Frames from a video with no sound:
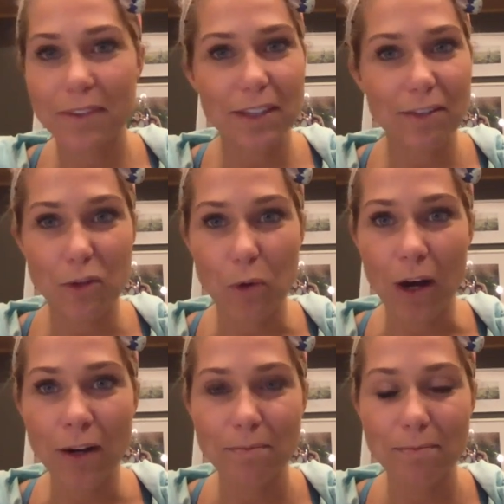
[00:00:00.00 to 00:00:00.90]
If you
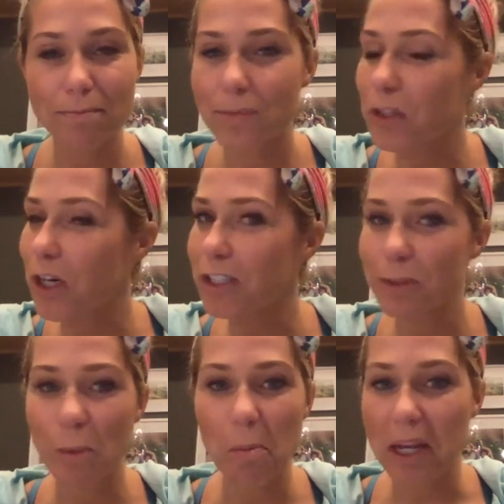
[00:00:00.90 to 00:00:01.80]
are, you're not
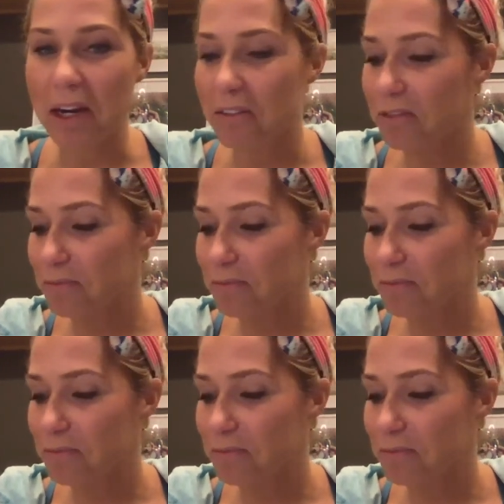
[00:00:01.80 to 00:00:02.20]
dreaming big enough.